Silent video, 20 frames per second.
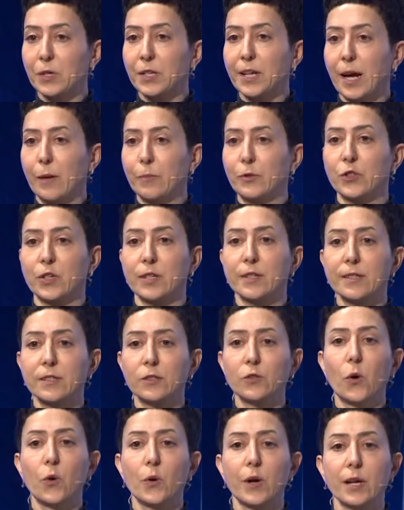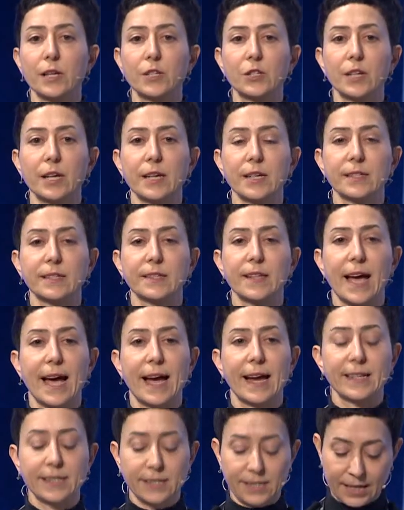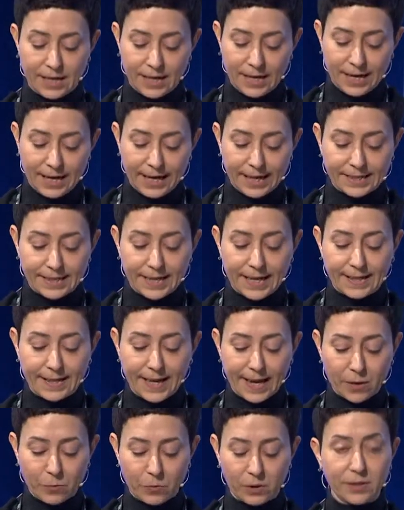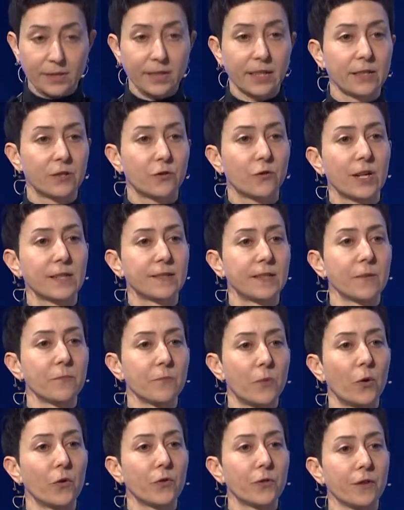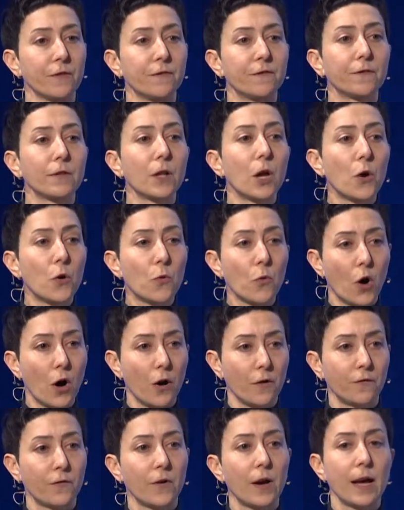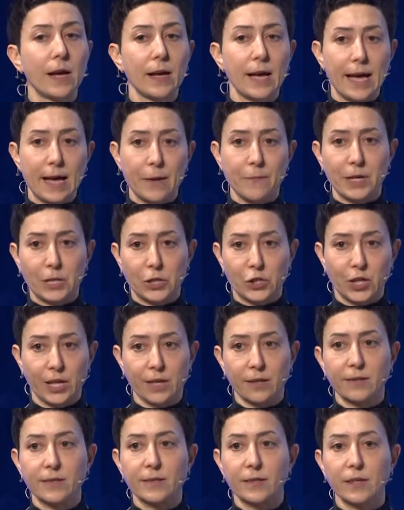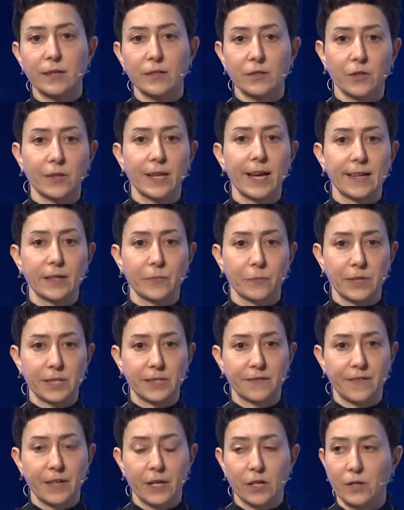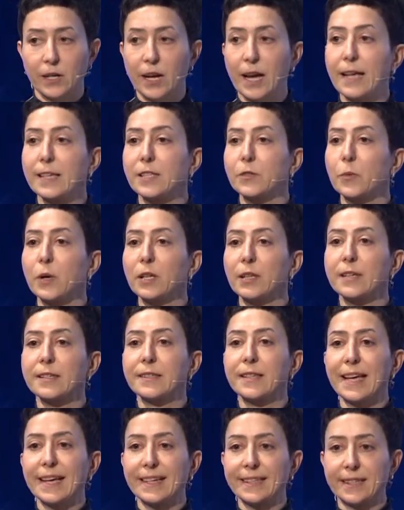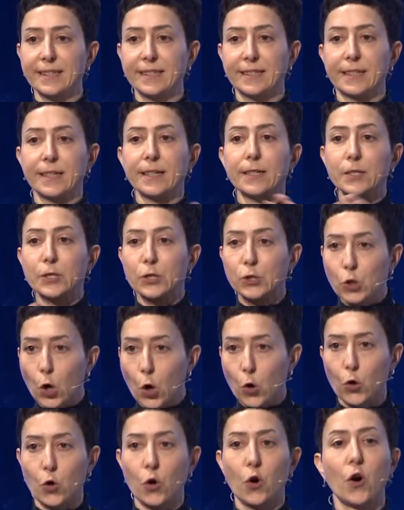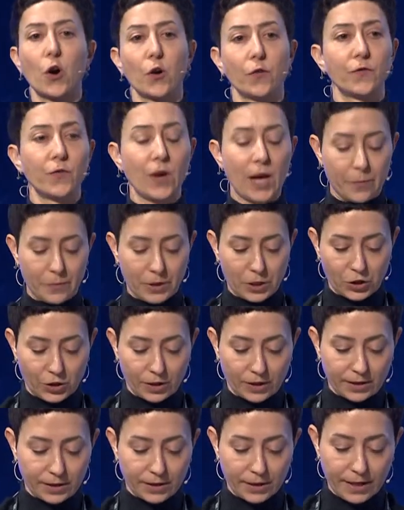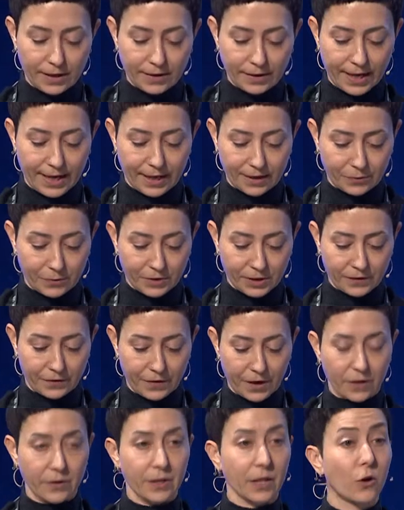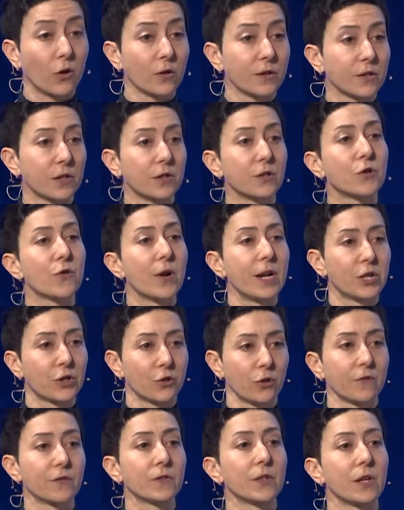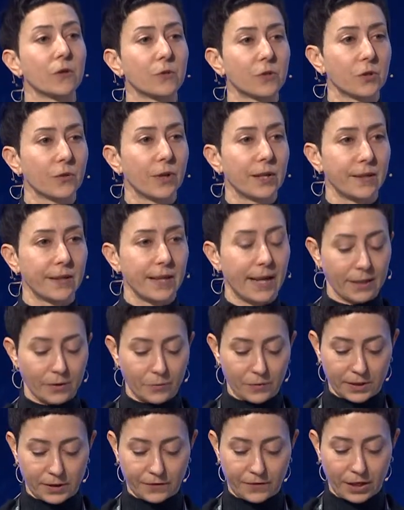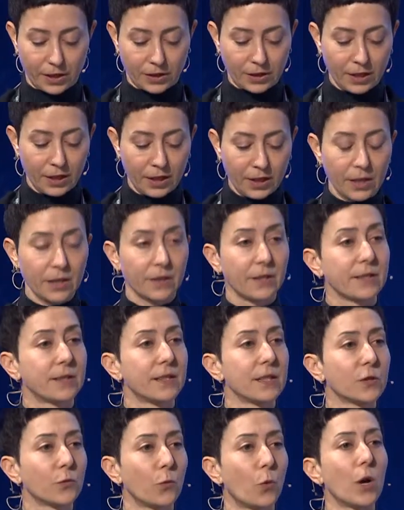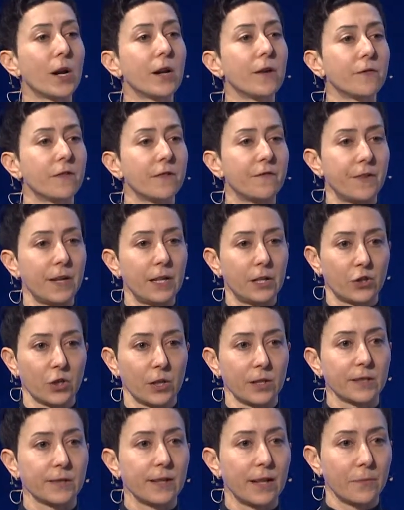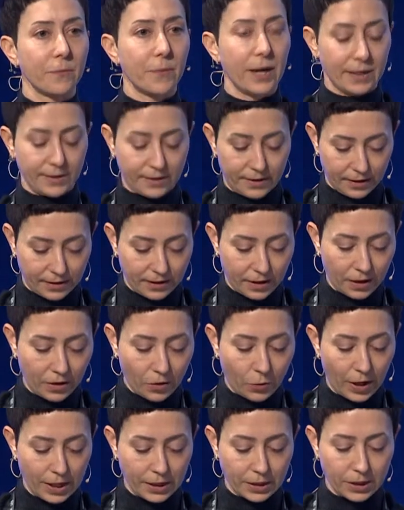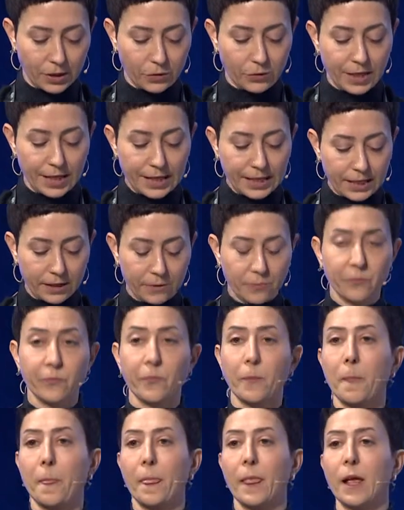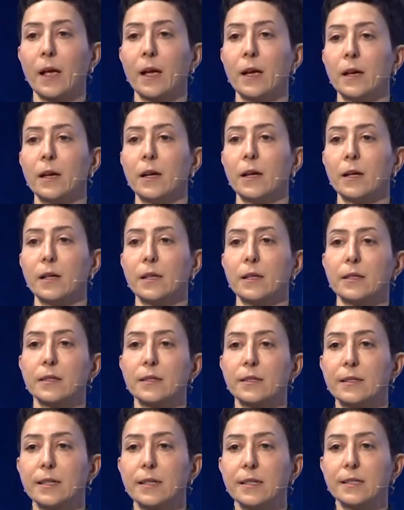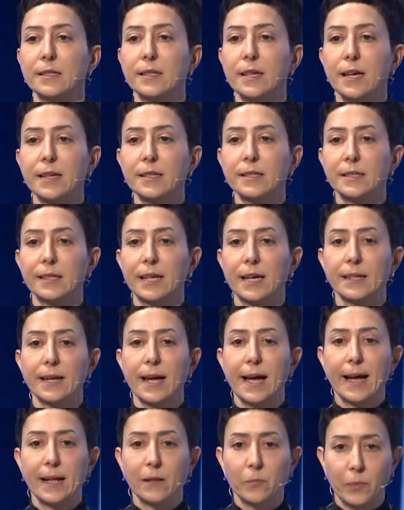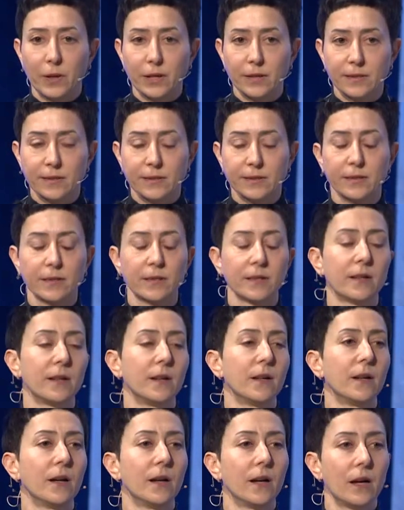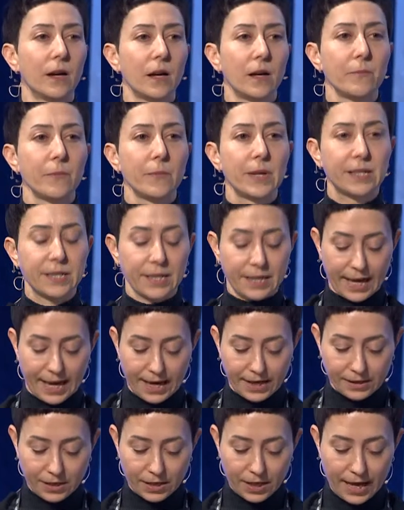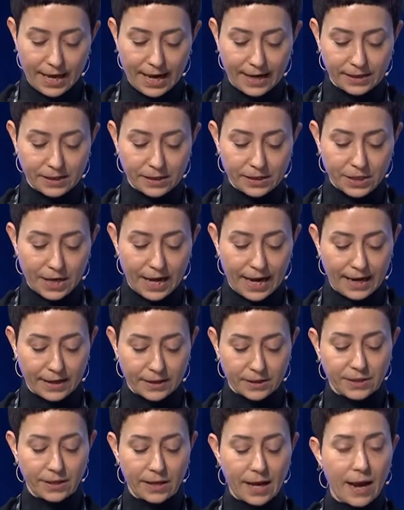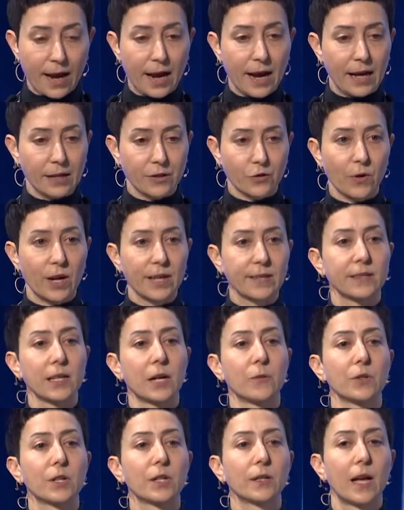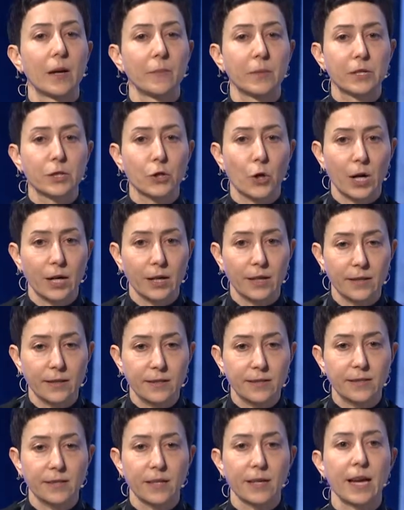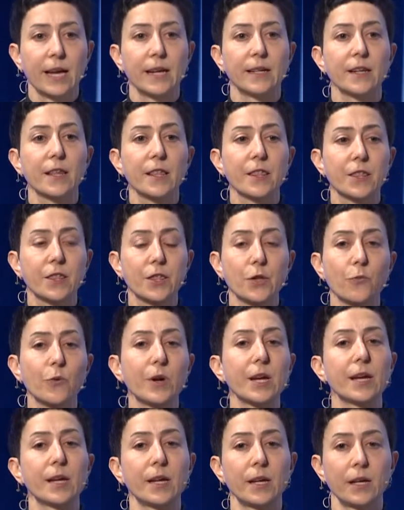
capture and storage is that it enables addressing both the flow of emissions into the atmosphere, as well as the existing stock of emissions in the atmosphere, the concentration of CO2 in the atmosphere. This is one of the features that makes it quite unique. CCS can help us mitigate and address our climate targets in 3